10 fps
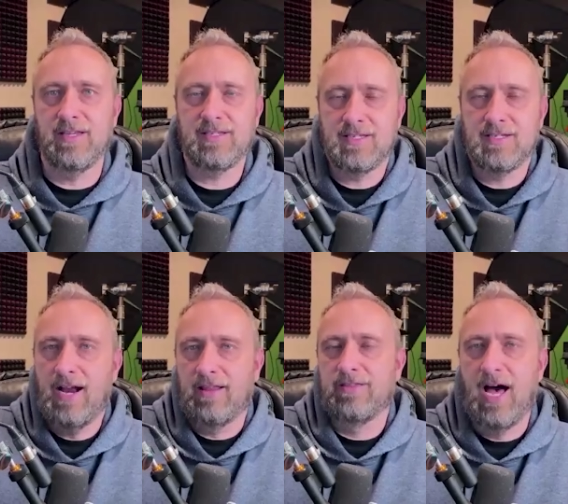This is
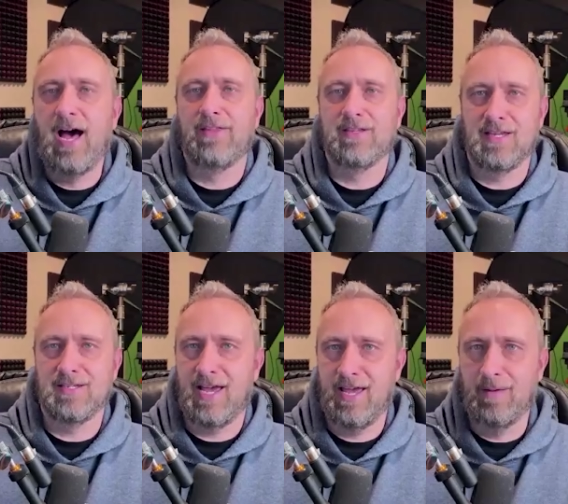not a thought that
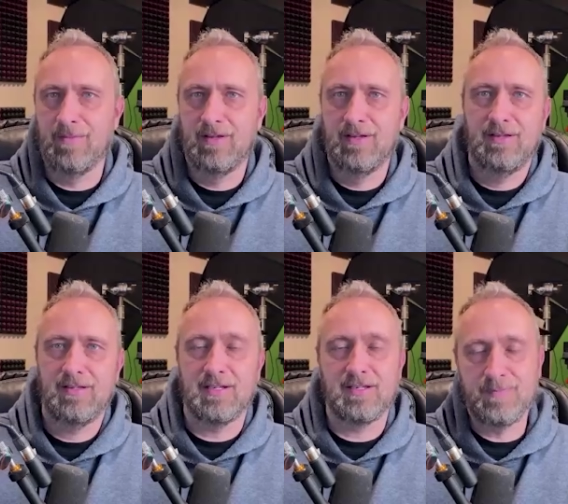says I am.
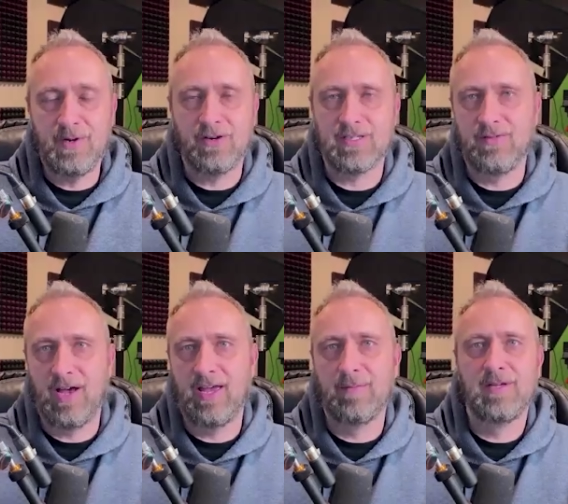It's an experience of
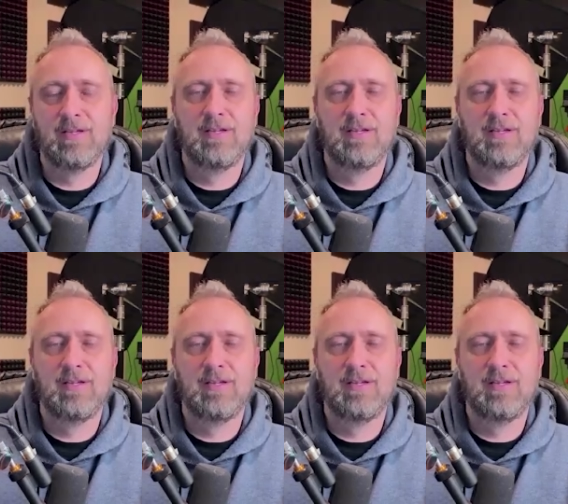I am.